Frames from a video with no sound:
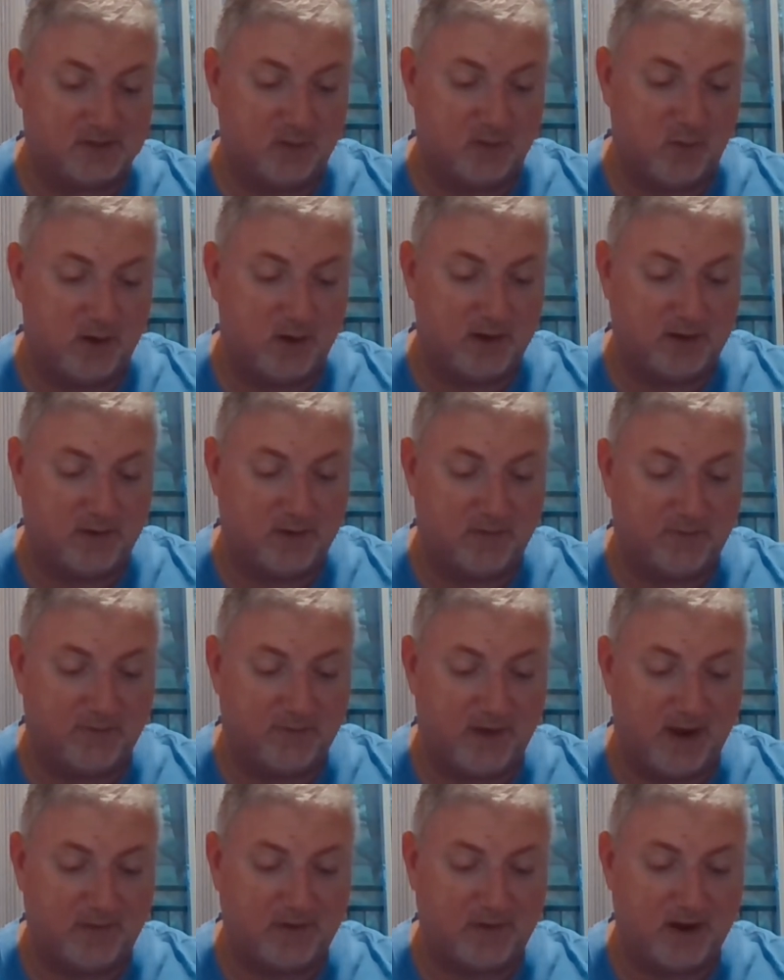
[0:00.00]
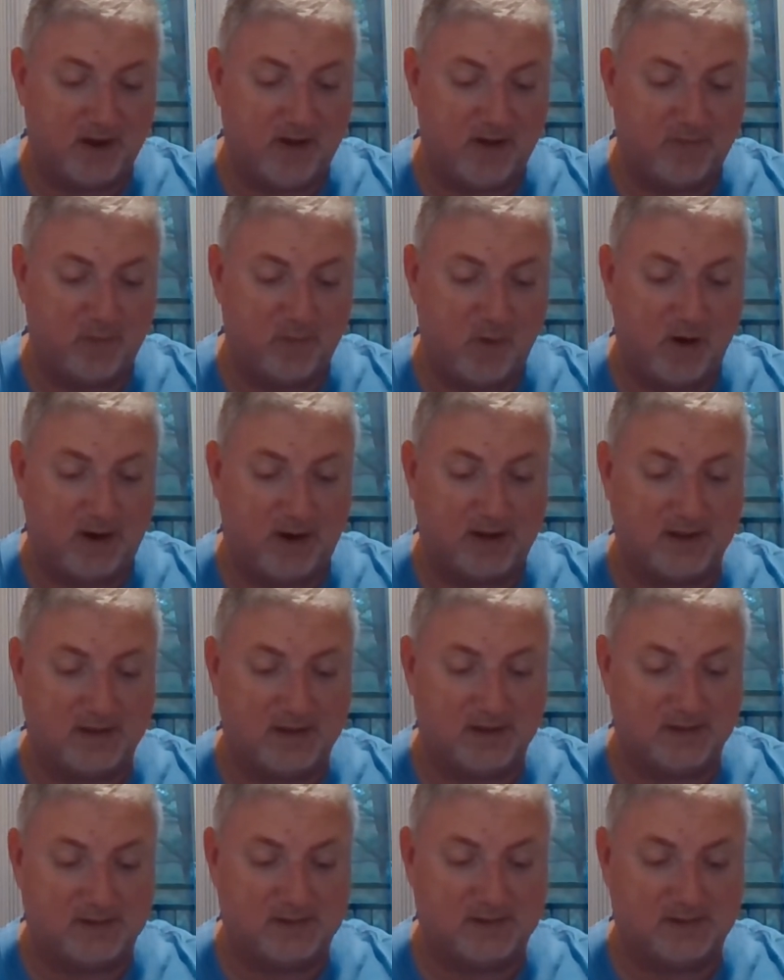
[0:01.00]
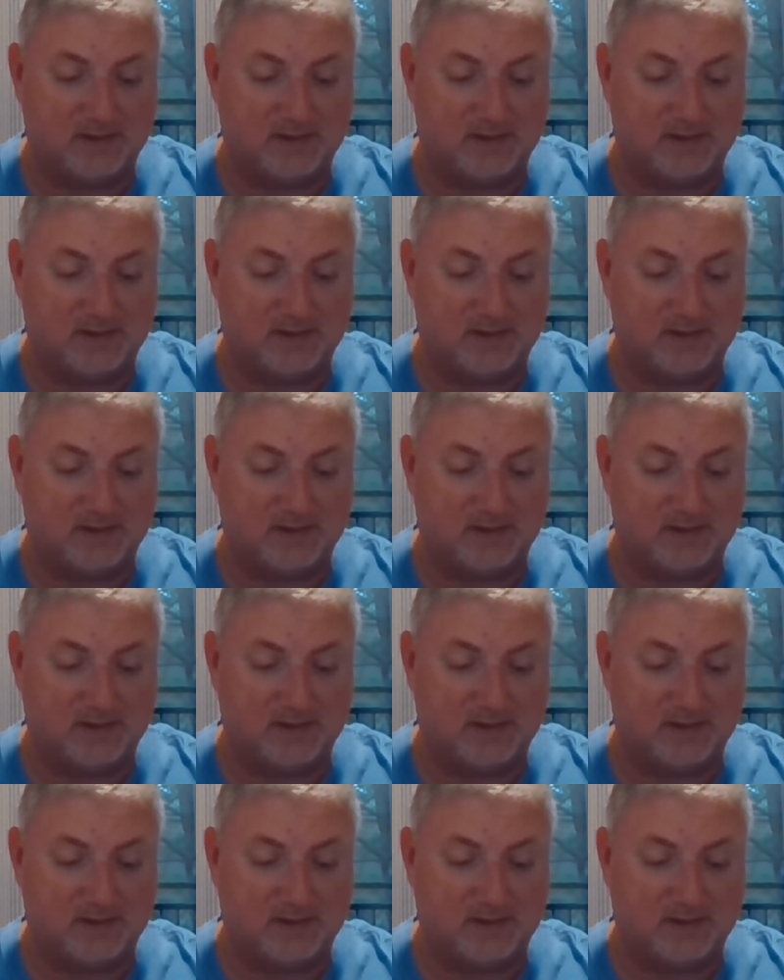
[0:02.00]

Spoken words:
the one at the 5.5 mark and the